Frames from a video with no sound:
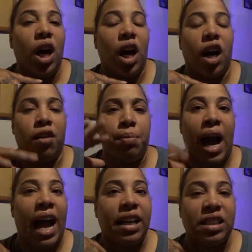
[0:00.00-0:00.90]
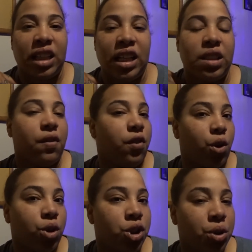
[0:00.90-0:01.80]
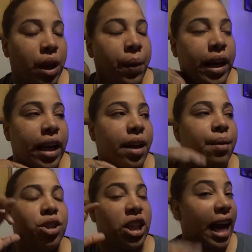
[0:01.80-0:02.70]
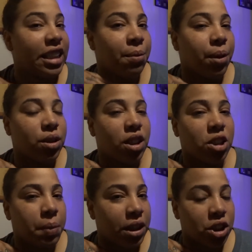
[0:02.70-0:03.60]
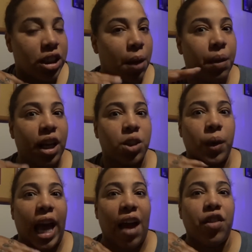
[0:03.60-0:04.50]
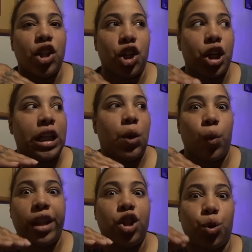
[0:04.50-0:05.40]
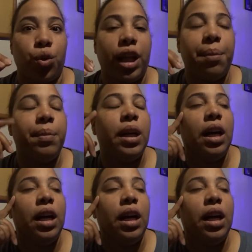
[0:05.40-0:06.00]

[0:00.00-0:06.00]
of behind the scenes of a photo shoot that we did. She hasn't posted those pictures yet because we haven't thoroughly went through them.